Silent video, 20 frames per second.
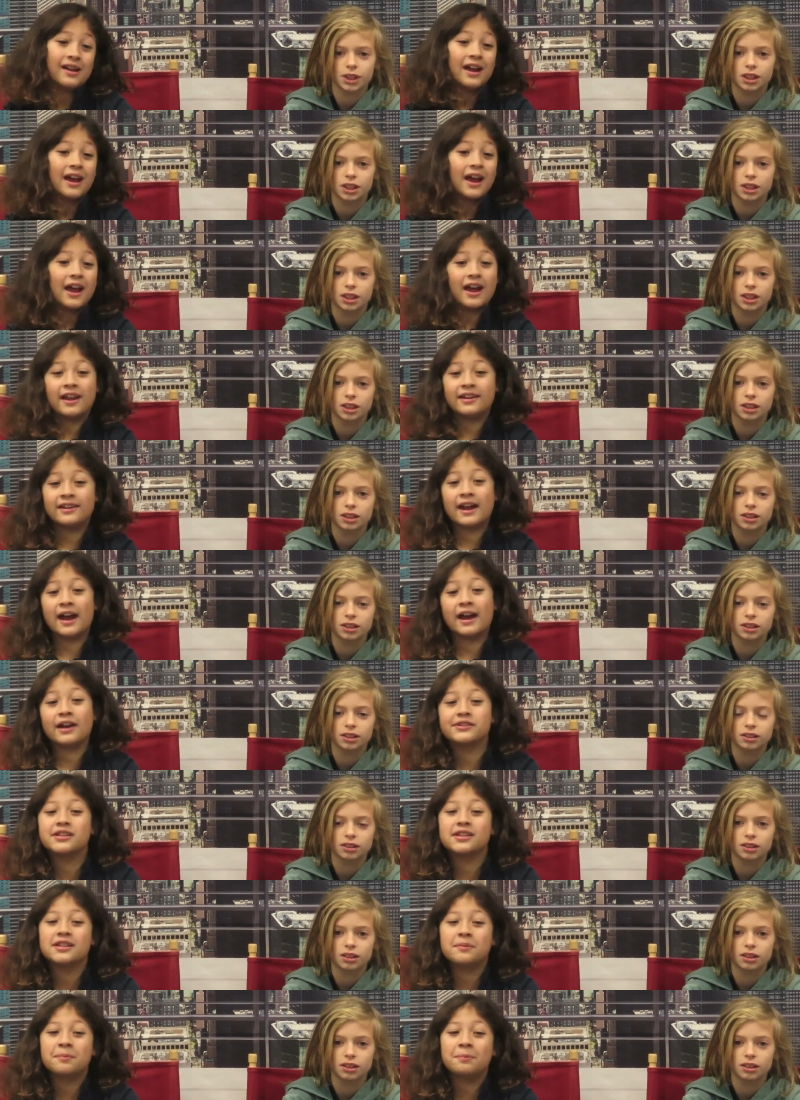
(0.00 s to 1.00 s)
Speaker 1: And now to the
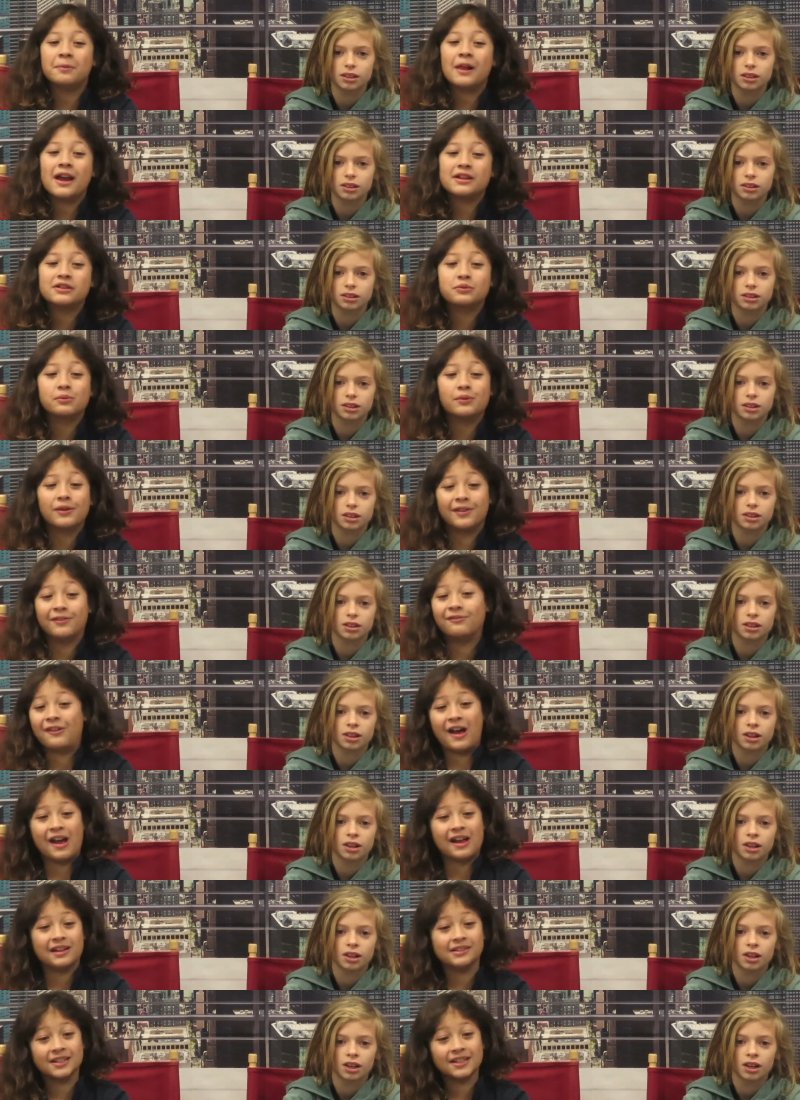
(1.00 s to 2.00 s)
pledge with
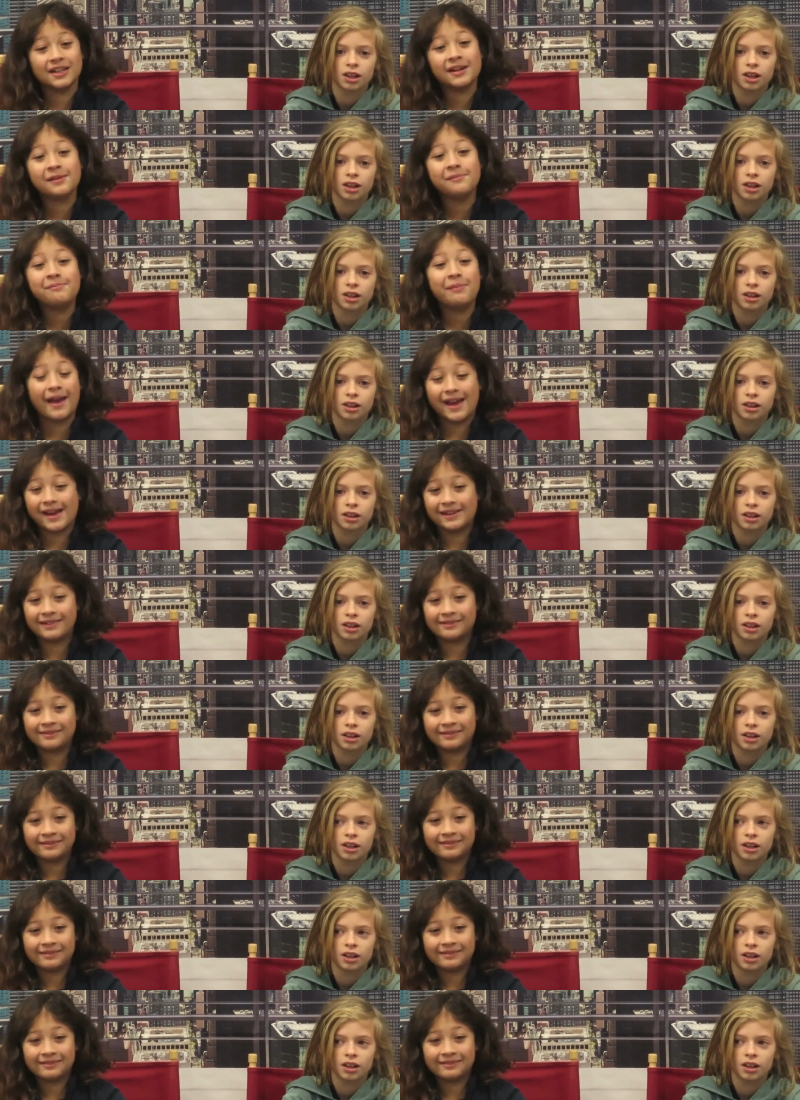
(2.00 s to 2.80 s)
Violet and Ben.